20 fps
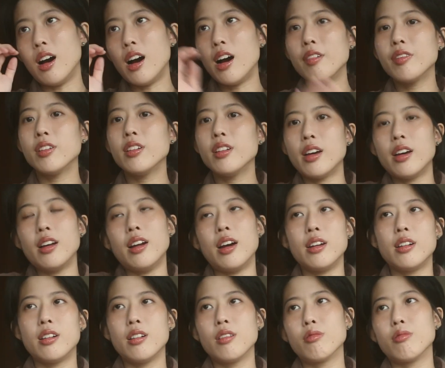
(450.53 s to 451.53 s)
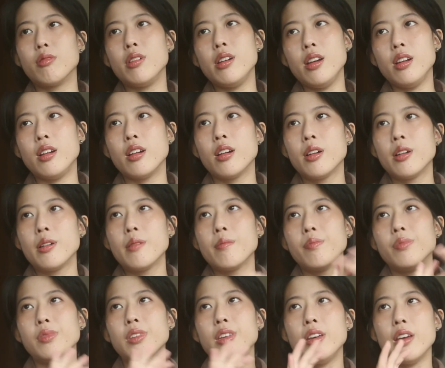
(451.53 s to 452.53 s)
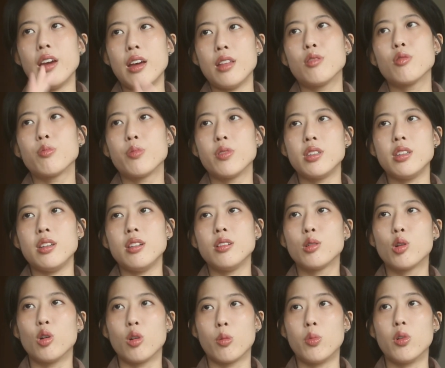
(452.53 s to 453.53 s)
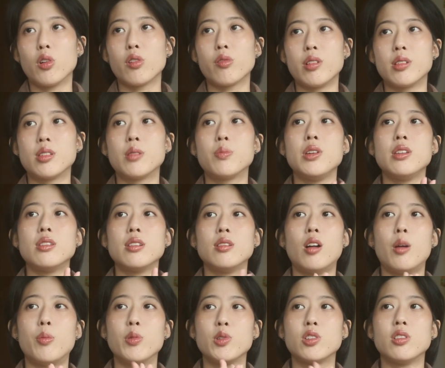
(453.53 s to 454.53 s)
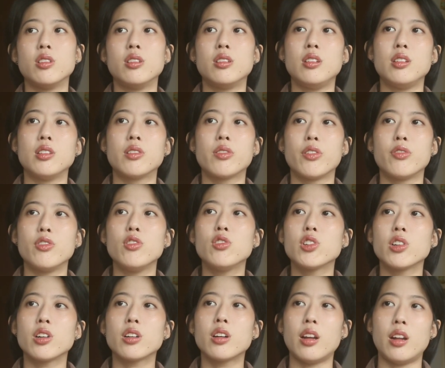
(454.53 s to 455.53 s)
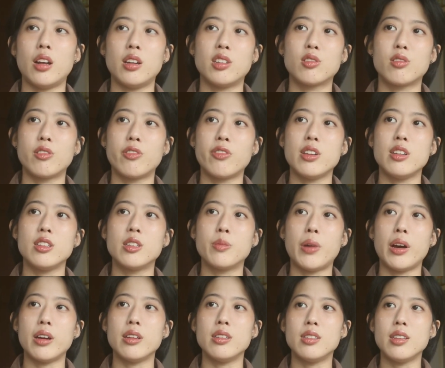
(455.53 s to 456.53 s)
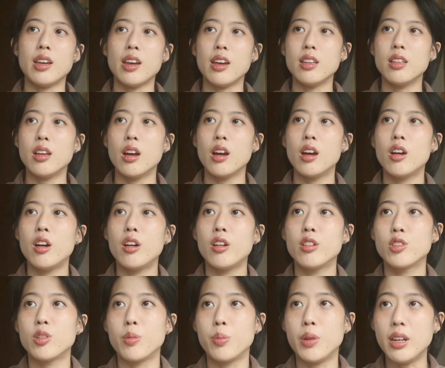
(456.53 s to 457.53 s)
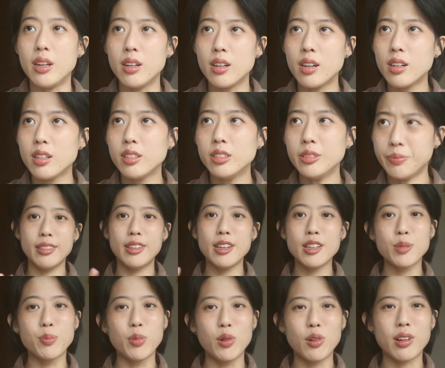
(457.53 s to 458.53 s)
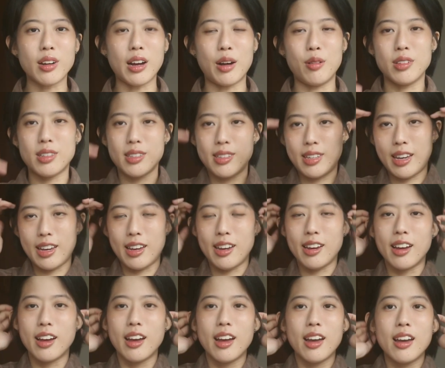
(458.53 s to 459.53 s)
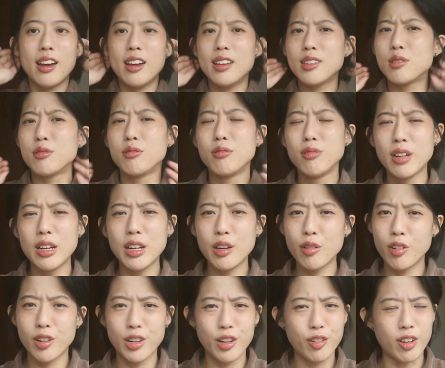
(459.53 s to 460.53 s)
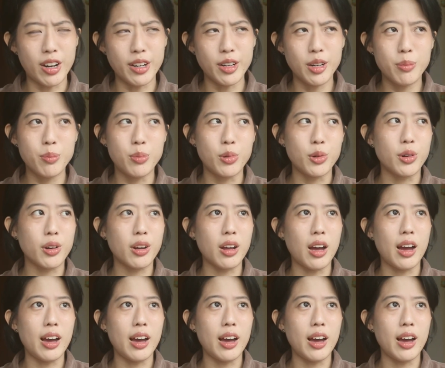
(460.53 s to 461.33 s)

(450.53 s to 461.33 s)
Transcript: After that, I did read the Anthropocene Cookbook, Recipes and Opportunities for Future Catastrophes by Zane, Cerpina. This book, I would say, it's a really, really random book.